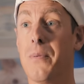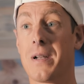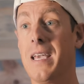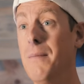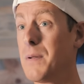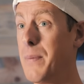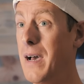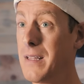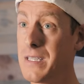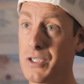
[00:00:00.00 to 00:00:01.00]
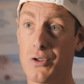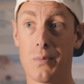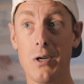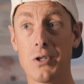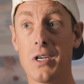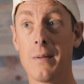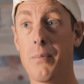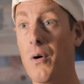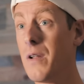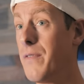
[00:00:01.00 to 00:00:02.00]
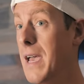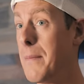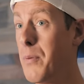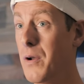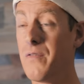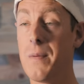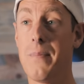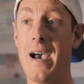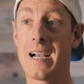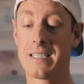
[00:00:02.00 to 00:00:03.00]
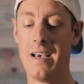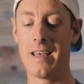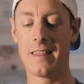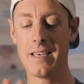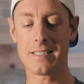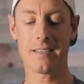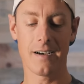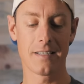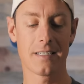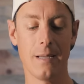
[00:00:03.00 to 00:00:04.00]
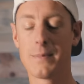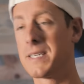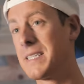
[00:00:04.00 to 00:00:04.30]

But when it came to pellet distribution, point of aim, point of impact, this gun seemed to